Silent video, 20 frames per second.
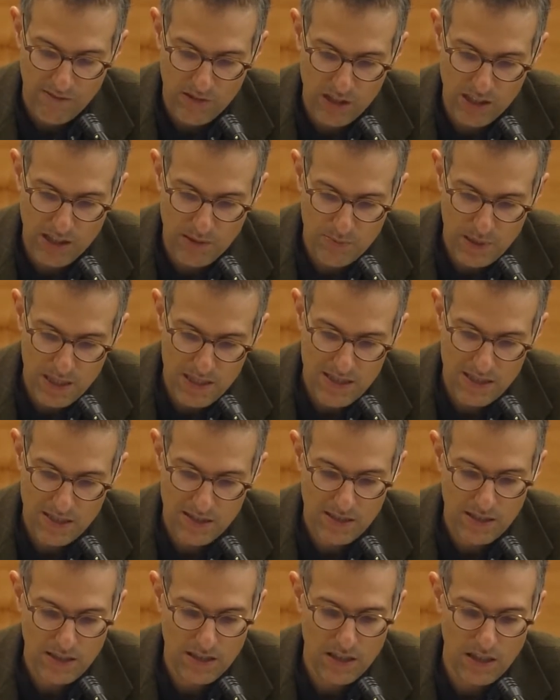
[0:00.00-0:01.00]
The
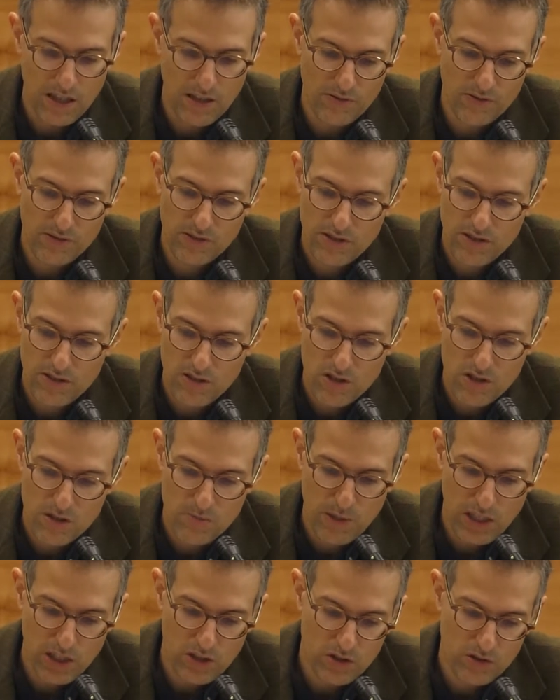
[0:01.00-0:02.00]
capacity of
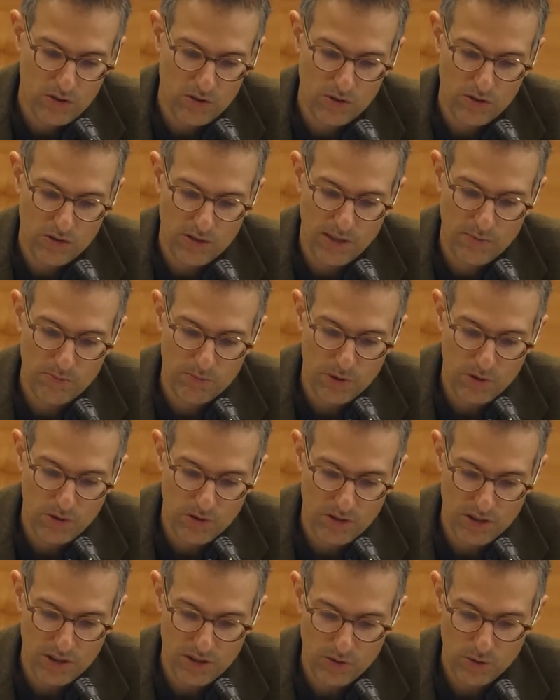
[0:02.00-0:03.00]

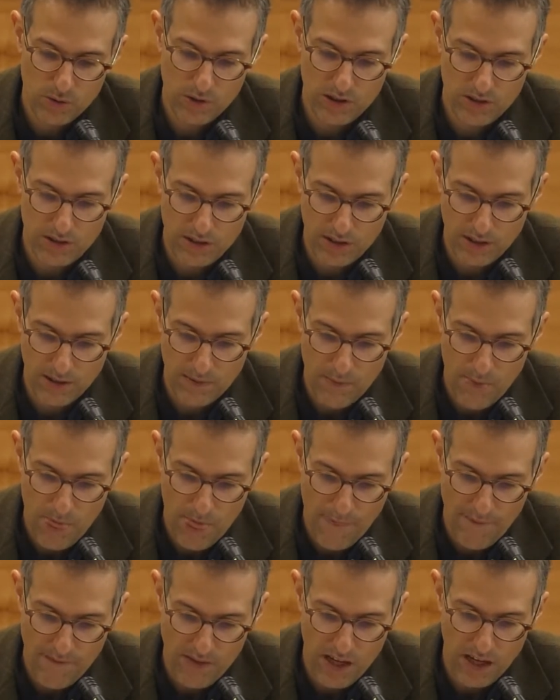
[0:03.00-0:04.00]
spatio-temporal intuiting
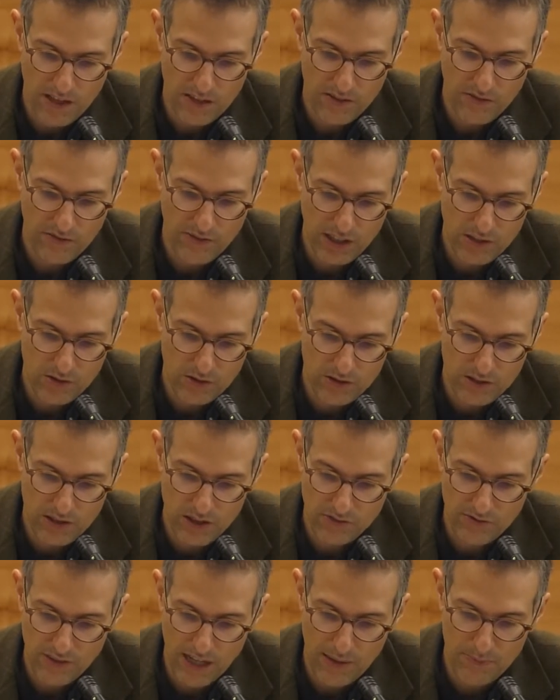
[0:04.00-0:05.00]
and the faculty
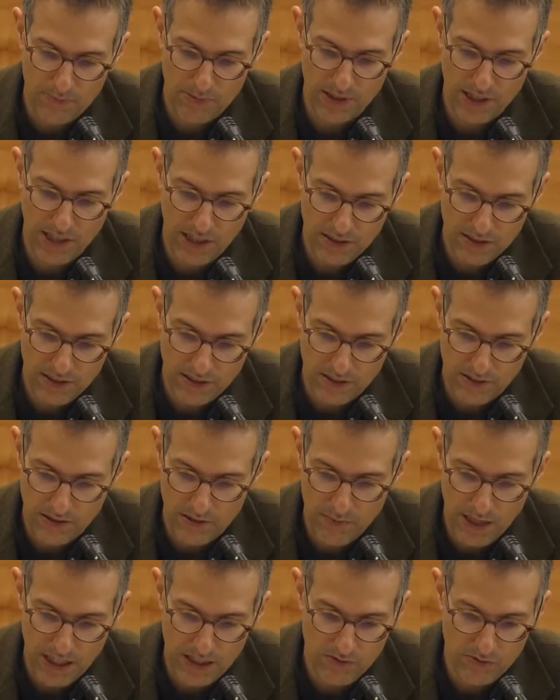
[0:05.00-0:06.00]
of apprehending the
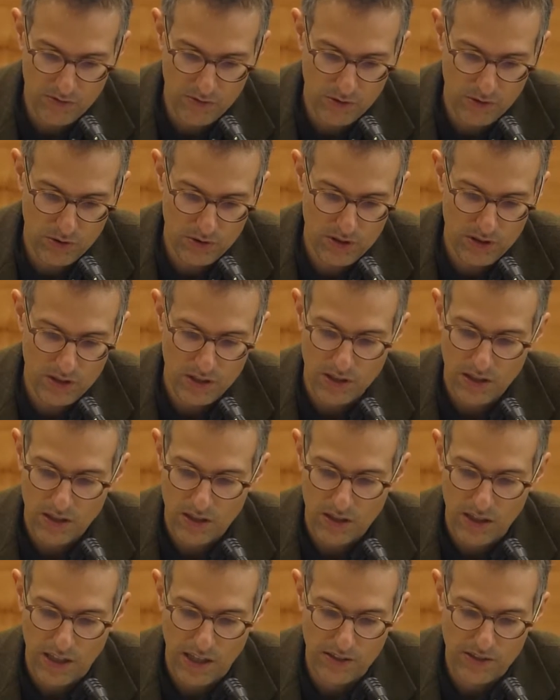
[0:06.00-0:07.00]
manifold
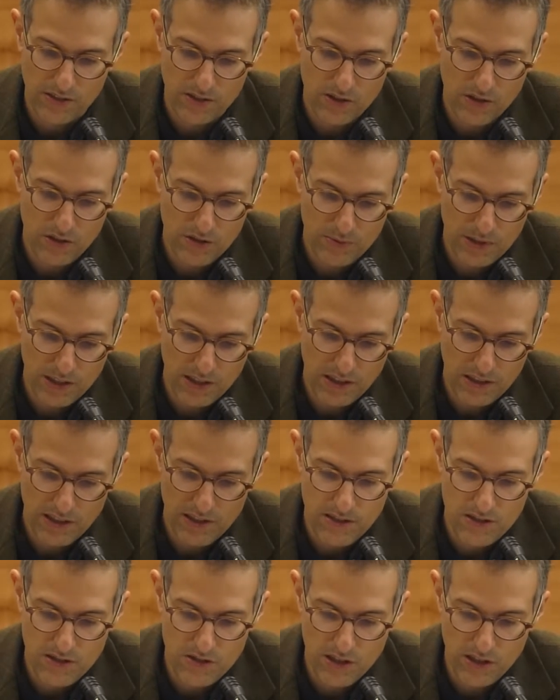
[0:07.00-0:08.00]
and determining
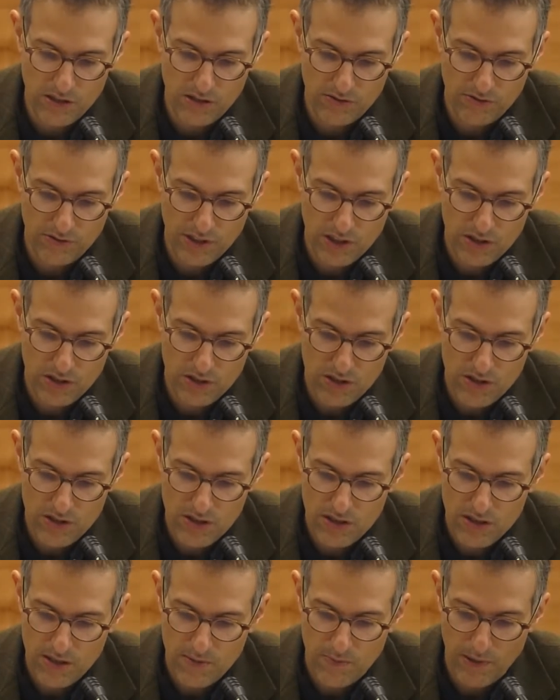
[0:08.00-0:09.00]
its general
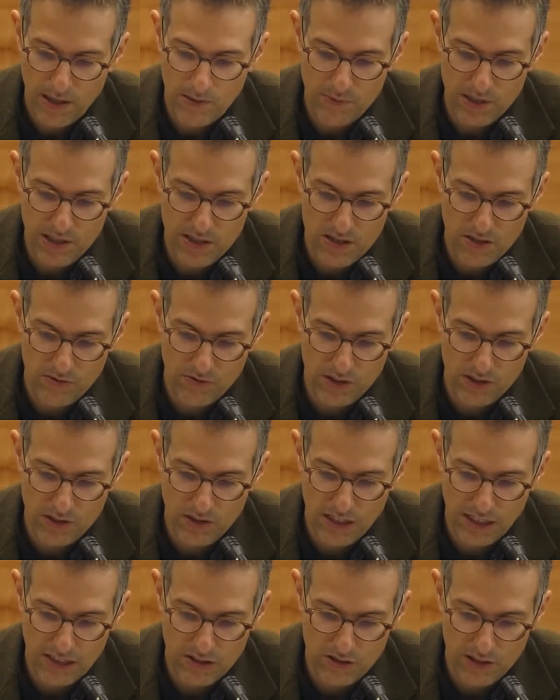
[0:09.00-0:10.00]
features by means of
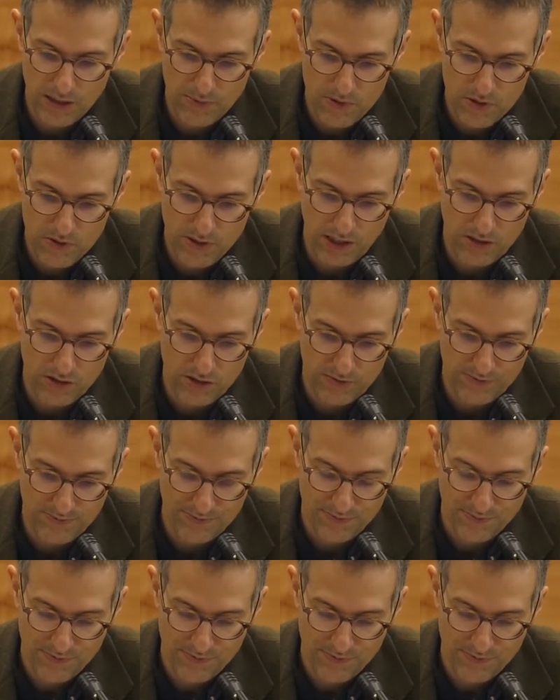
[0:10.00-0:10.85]
intellectual abstraction.